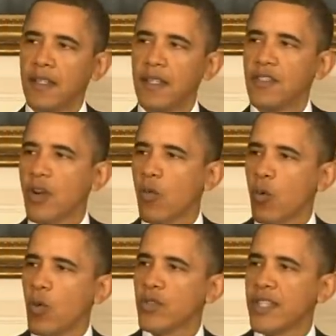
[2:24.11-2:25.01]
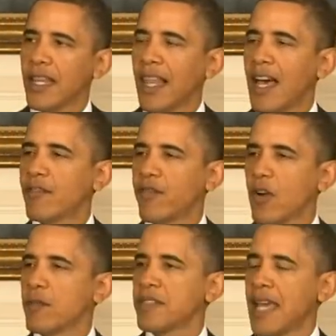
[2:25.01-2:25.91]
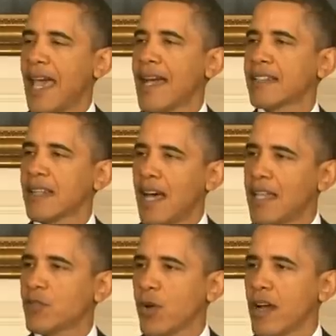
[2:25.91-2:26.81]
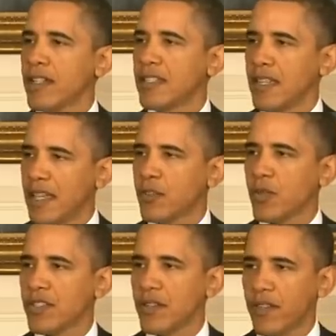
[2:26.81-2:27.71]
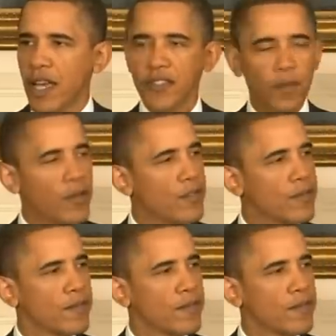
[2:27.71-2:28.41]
These are rules that allowed firms to act contrary to the interests of customers,